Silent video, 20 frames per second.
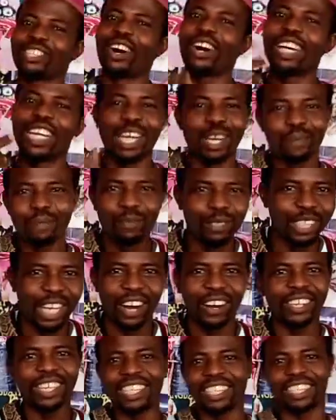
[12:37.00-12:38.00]
not able
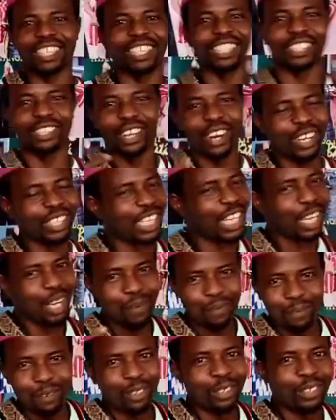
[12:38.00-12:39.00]
now, it is not
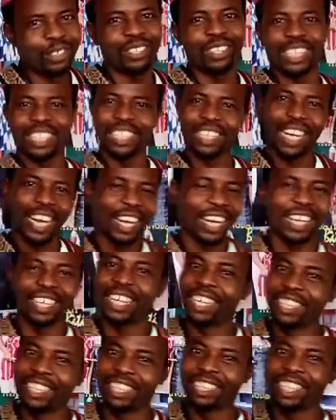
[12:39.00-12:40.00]
able.
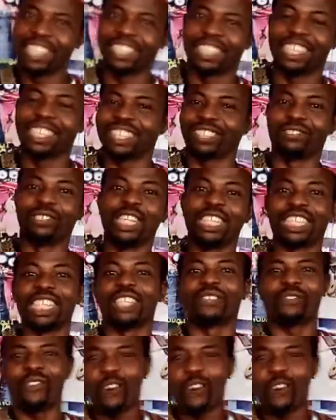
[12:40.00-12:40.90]
It is